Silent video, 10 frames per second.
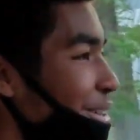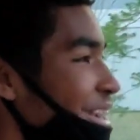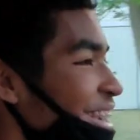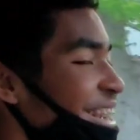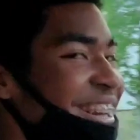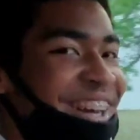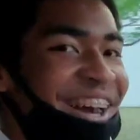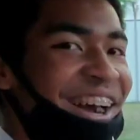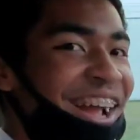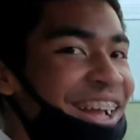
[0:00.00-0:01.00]
Every
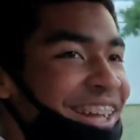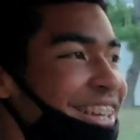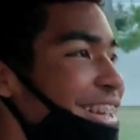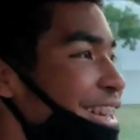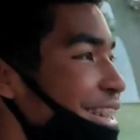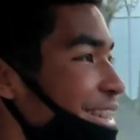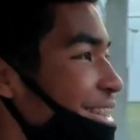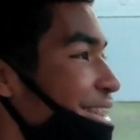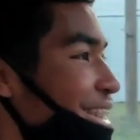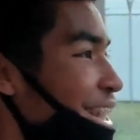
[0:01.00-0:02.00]
time you
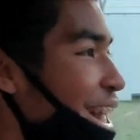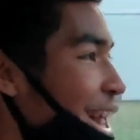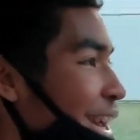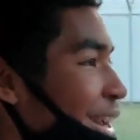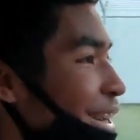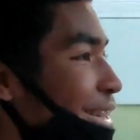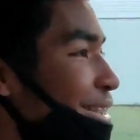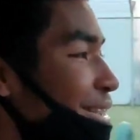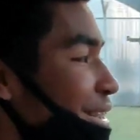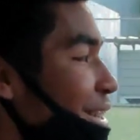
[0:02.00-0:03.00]
need mama,
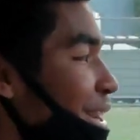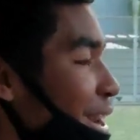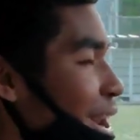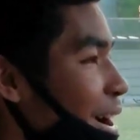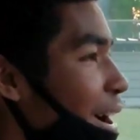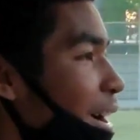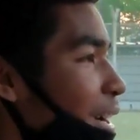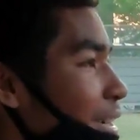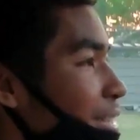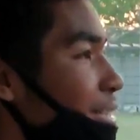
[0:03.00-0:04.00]
bring you
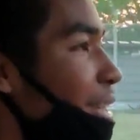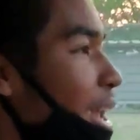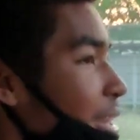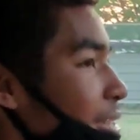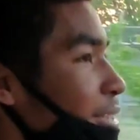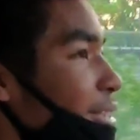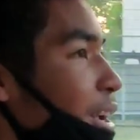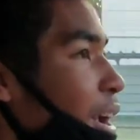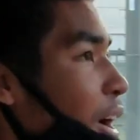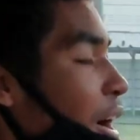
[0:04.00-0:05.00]
something, you forgot
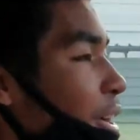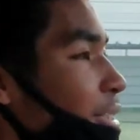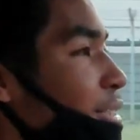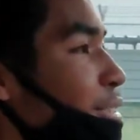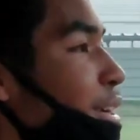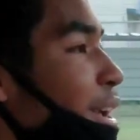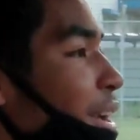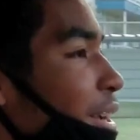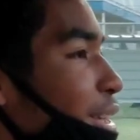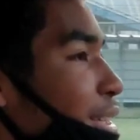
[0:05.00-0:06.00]
something, you want
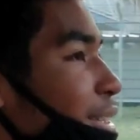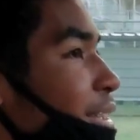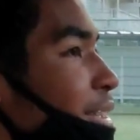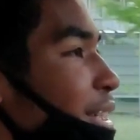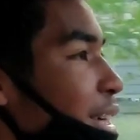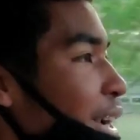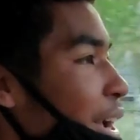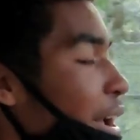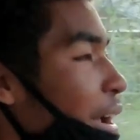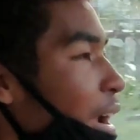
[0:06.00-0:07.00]
to go somewhere,
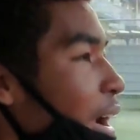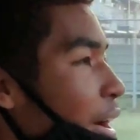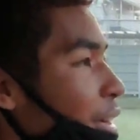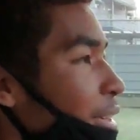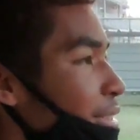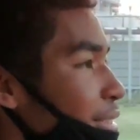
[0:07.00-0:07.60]
who takes you?